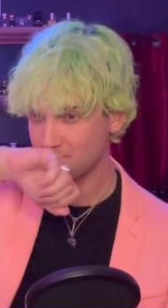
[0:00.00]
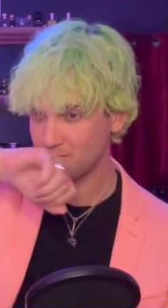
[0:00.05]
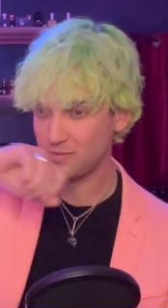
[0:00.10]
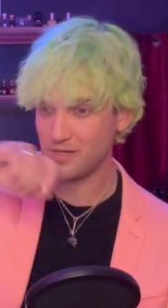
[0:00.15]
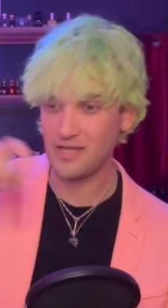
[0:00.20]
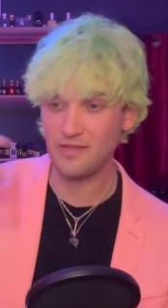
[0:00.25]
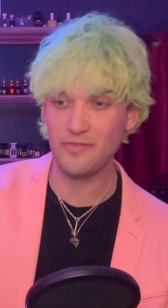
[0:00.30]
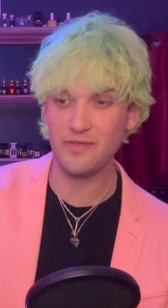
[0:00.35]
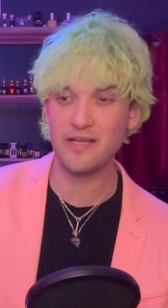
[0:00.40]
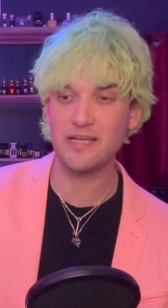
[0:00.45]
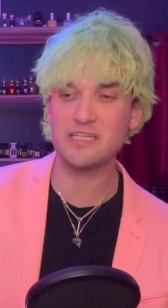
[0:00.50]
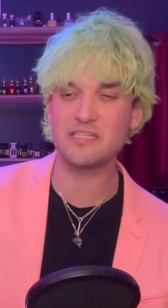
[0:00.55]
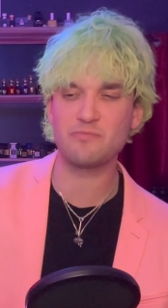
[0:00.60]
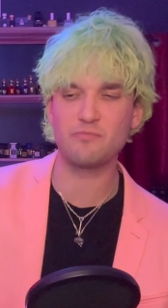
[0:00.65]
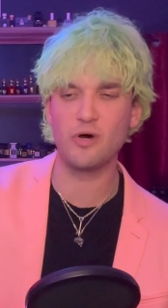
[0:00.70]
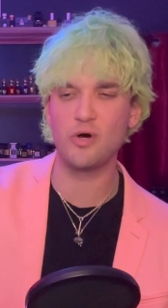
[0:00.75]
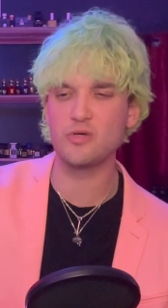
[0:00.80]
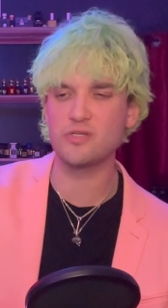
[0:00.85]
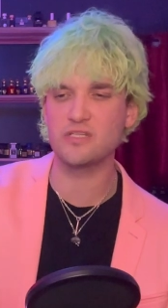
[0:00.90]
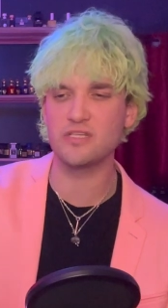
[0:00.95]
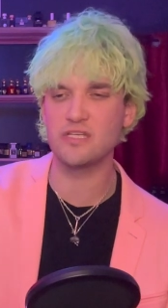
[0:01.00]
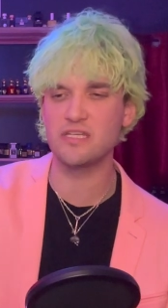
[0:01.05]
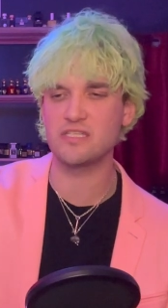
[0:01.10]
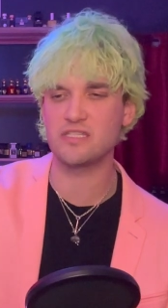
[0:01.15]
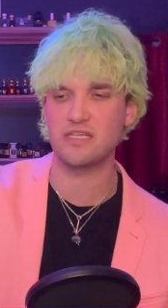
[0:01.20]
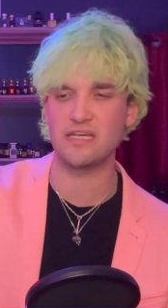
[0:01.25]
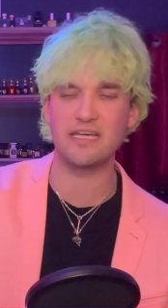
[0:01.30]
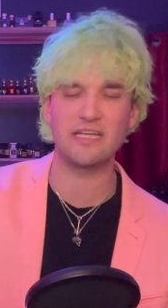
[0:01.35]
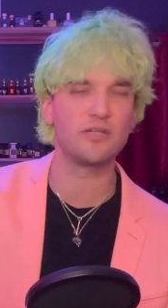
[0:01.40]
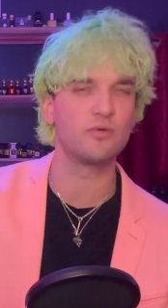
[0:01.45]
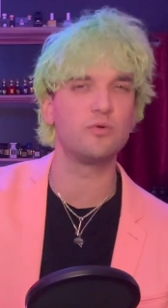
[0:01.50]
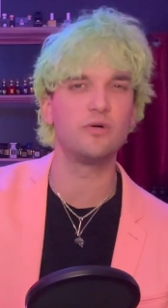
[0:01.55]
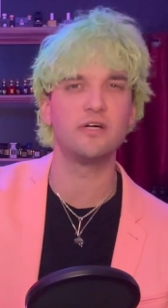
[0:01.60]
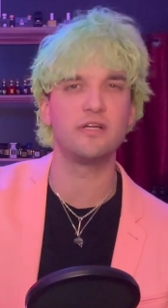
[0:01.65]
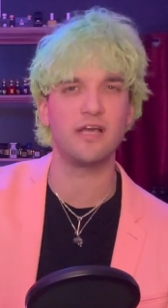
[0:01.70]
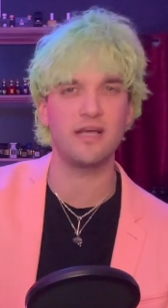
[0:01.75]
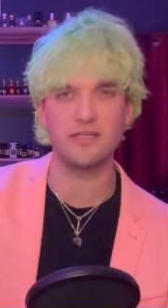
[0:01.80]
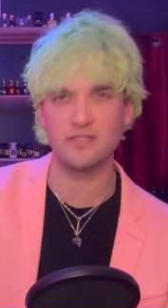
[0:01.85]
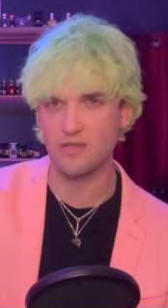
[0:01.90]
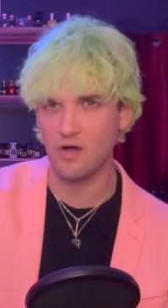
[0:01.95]
but I think it's mostly sandalwood
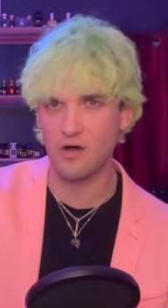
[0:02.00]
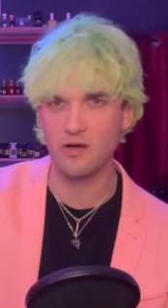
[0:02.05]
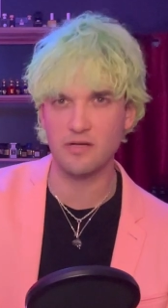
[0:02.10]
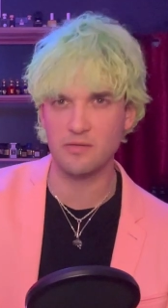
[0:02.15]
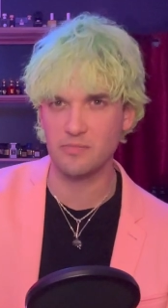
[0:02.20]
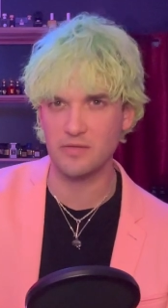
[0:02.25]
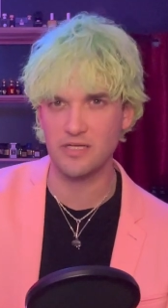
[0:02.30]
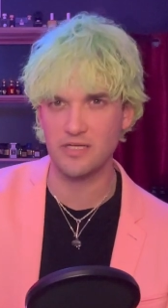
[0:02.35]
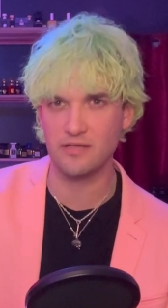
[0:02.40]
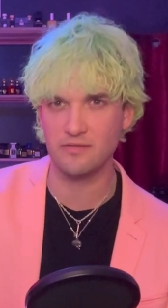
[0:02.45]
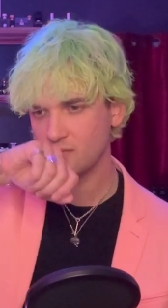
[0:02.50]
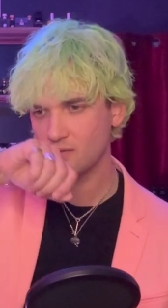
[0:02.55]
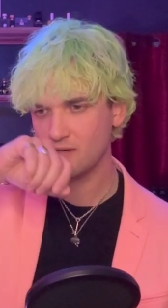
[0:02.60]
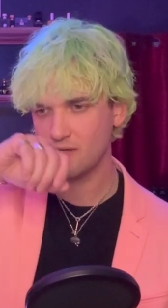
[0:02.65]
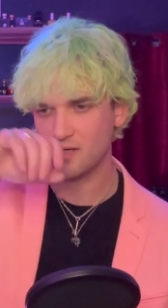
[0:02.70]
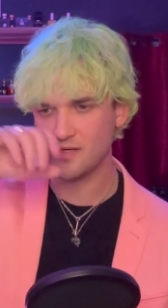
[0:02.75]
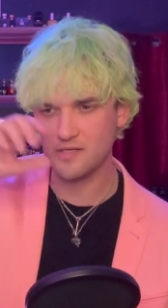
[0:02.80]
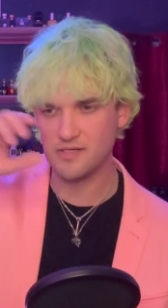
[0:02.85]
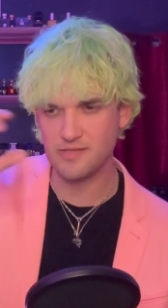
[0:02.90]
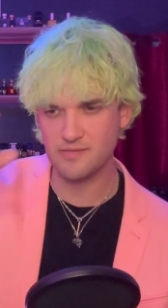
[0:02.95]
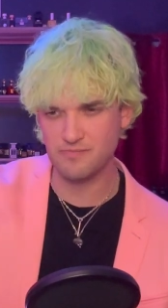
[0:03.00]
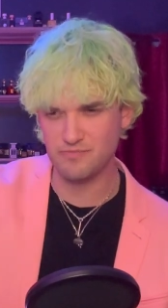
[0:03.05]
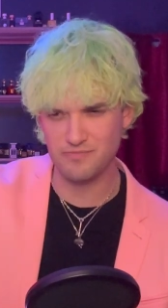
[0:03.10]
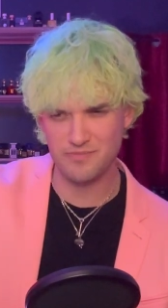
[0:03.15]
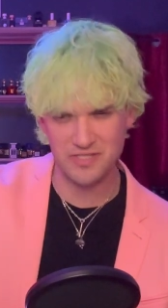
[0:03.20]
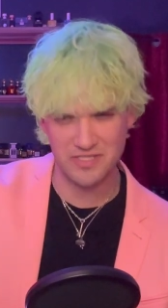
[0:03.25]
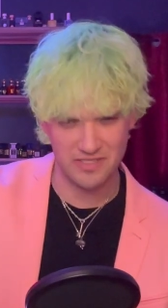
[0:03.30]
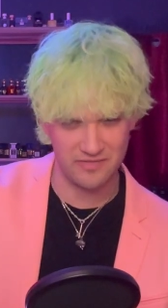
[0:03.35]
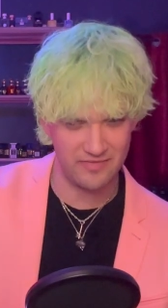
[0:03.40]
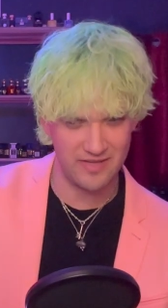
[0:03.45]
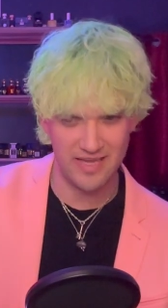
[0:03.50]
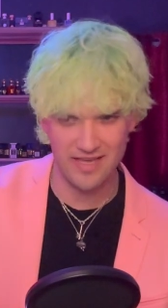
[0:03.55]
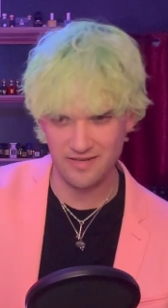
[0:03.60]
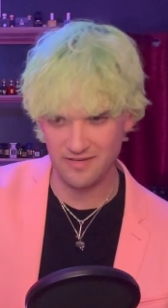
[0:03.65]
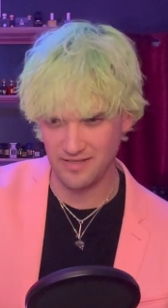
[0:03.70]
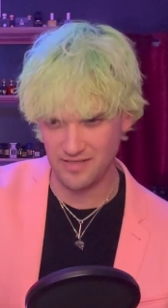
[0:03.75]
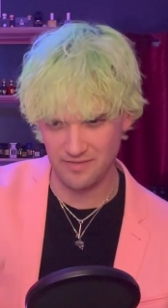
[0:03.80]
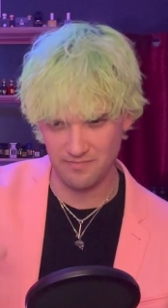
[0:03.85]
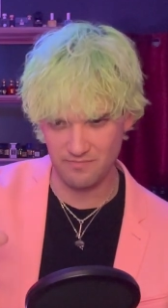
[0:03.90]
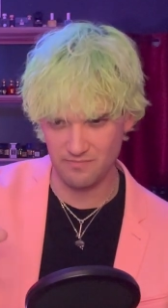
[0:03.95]
and tonka bean, because civet
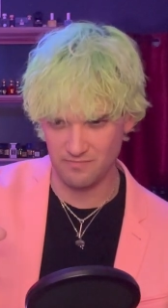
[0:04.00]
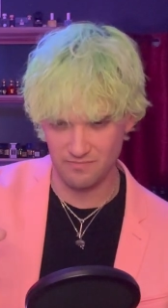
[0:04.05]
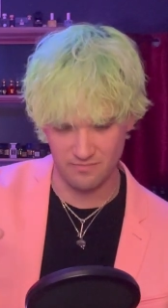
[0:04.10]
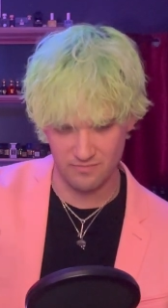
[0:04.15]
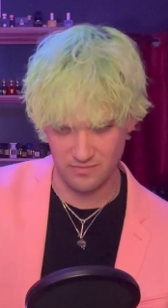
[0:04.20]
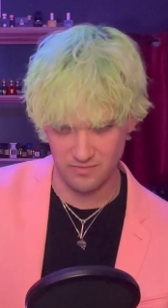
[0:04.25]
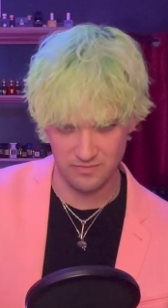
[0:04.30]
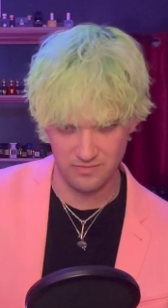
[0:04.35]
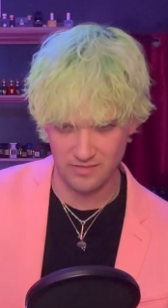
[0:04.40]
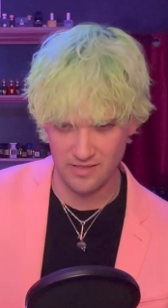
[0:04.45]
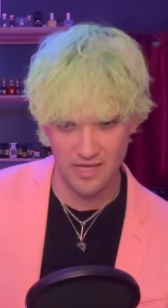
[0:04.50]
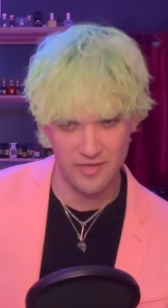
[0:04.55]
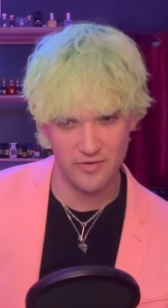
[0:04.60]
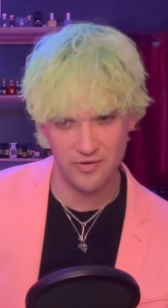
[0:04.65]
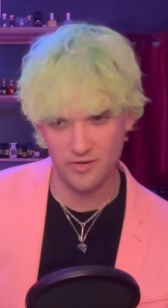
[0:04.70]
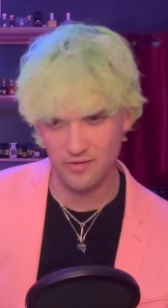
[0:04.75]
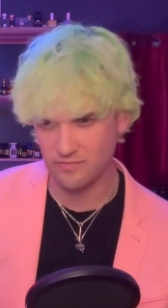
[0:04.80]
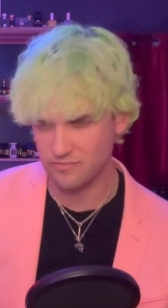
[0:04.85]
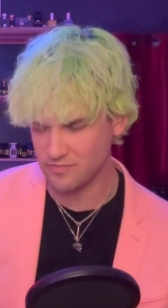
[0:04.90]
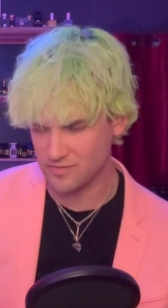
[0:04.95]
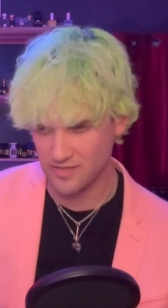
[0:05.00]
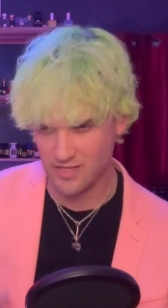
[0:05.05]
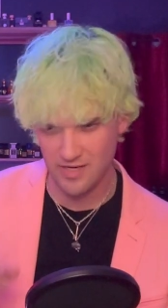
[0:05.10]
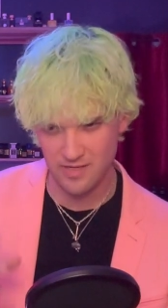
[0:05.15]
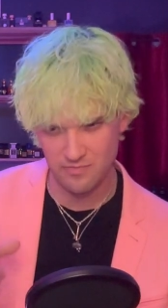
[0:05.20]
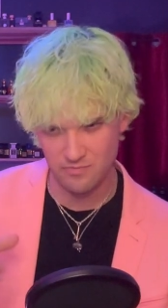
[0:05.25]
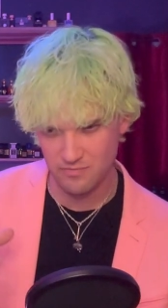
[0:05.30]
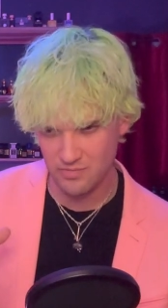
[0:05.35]
and leather can